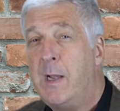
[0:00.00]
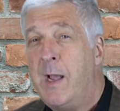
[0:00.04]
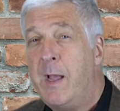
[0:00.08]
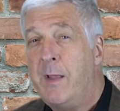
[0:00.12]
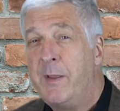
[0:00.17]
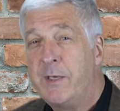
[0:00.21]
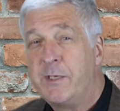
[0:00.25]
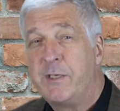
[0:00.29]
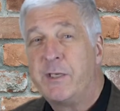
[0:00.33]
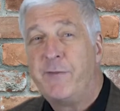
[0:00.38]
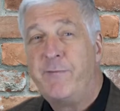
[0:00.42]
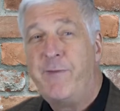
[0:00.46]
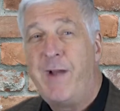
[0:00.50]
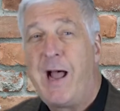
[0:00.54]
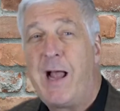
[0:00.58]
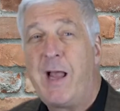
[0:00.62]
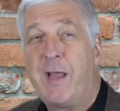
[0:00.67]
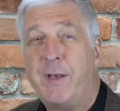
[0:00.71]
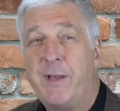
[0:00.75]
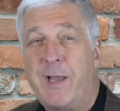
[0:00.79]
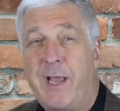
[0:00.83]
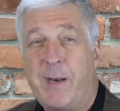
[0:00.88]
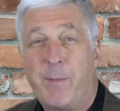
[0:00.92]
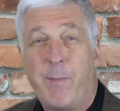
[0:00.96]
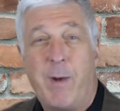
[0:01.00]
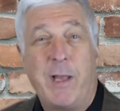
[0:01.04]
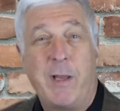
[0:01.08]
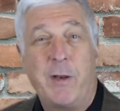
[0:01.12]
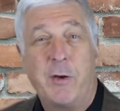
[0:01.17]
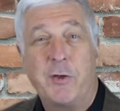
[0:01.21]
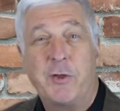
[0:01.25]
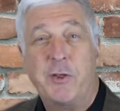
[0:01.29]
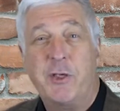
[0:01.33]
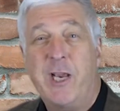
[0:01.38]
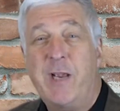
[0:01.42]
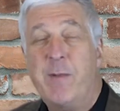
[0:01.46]
This is validated by their
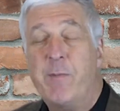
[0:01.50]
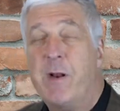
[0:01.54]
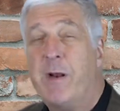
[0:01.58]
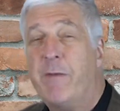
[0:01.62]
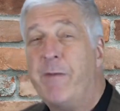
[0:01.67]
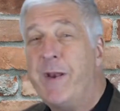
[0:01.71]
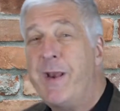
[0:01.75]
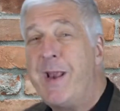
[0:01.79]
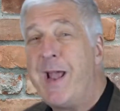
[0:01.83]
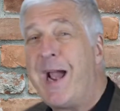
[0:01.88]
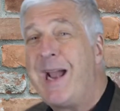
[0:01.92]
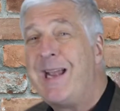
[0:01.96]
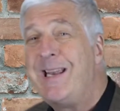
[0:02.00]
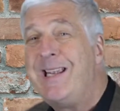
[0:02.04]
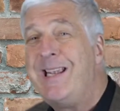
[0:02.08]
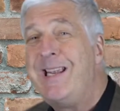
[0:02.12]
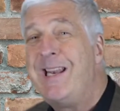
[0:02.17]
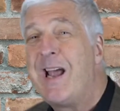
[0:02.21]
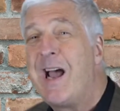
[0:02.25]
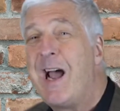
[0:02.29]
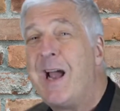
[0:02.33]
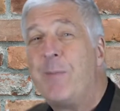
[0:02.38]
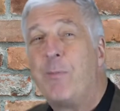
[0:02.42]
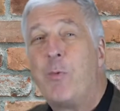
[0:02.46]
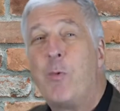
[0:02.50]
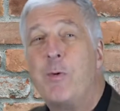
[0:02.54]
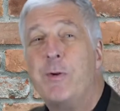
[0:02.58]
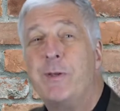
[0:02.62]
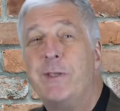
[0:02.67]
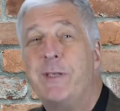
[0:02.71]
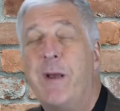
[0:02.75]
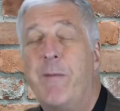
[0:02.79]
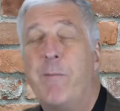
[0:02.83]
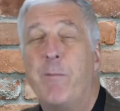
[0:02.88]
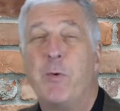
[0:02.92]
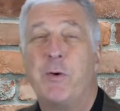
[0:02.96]
achievement of a
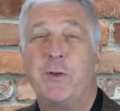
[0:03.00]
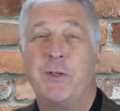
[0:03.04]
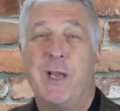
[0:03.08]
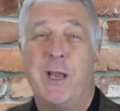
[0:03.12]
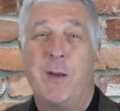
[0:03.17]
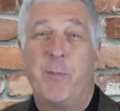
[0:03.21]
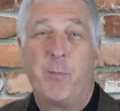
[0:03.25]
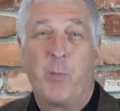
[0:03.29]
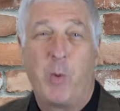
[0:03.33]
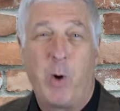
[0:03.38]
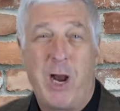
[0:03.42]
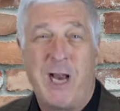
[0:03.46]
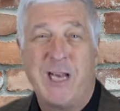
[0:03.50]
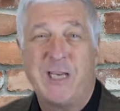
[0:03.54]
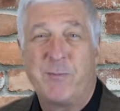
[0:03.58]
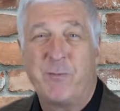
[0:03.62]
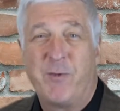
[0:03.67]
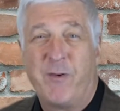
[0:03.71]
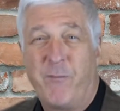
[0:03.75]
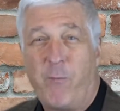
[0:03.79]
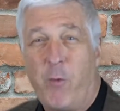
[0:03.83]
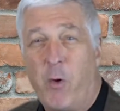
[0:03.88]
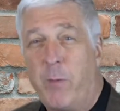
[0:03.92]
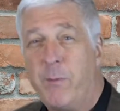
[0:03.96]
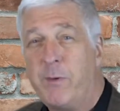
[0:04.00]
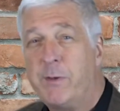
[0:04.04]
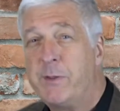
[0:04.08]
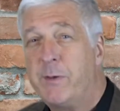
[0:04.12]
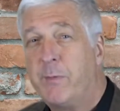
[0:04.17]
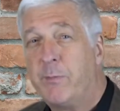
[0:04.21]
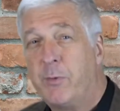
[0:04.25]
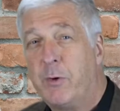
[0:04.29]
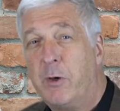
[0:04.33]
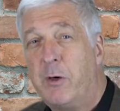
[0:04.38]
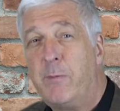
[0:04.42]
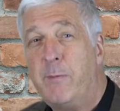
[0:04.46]
99.7% price performance
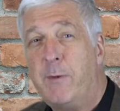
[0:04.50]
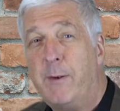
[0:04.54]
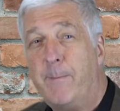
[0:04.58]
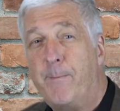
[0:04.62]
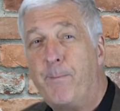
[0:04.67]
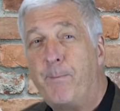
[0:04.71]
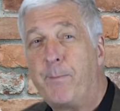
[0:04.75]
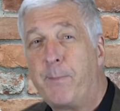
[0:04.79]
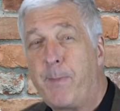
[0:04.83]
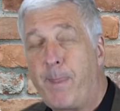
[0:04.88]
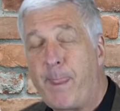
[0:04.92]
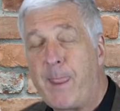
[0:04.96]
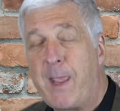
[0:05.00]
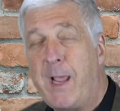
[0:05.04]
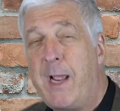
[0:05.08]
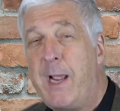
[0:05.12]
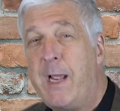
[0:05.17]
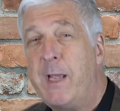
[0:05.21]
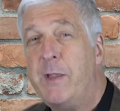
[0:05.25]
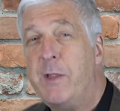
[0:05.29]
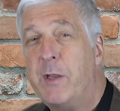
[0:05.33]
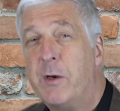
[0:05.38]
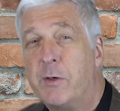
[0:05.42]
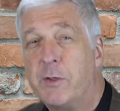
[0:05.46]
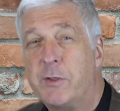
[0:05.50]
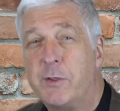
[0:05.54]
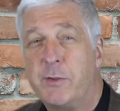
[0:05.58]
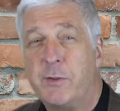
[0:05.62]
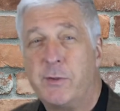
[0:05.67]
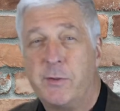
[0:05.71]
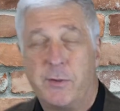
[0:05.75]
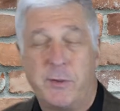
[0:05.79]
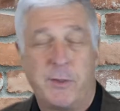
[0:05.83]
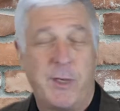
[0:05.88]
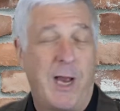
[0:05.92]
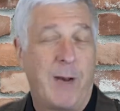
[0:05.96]
improvement in their
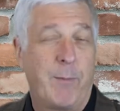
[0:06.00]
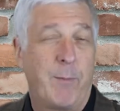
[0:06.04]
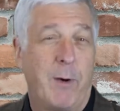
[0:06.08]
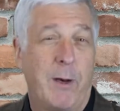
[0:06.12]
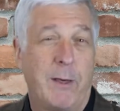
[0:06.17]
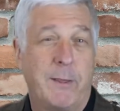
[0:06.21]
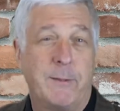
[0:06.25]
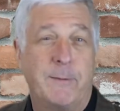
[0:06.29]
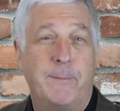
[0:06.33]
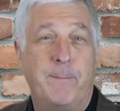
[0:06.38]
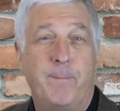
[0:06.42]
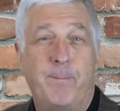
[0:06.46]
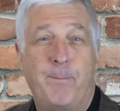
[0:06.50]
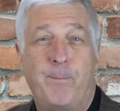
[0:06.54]
stock price.